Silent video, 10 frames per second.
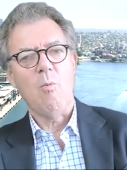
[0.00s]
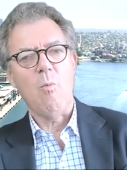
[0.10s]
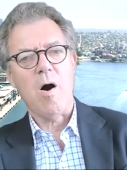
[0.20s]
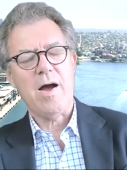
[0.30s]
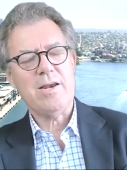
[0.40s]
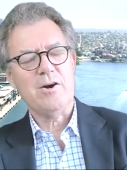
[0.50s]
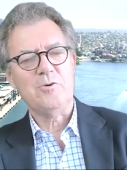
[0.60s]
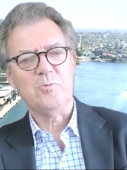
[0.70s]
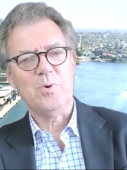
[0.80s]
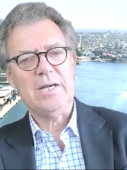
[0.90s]
why
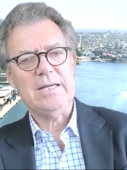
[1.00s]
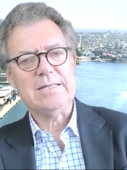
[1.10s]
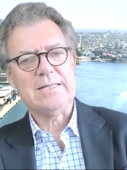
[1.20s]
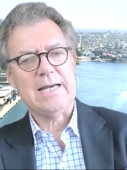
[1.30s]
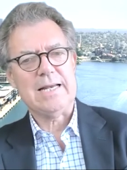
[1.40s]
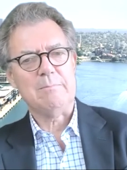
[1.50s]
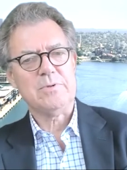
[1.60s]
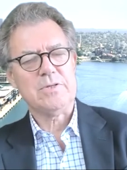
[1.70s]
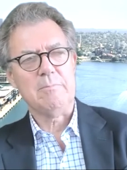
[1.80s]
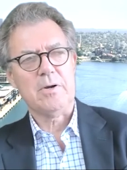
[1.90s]
don't we set
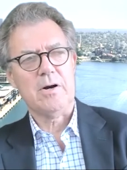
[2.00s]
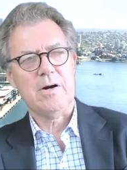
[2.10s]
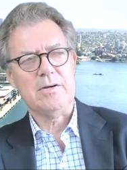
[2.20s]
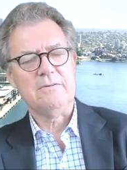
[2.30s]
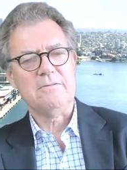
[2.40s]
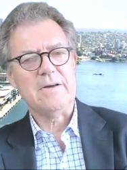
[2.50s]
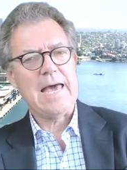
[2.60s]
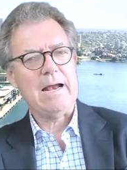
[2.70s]
up some kind of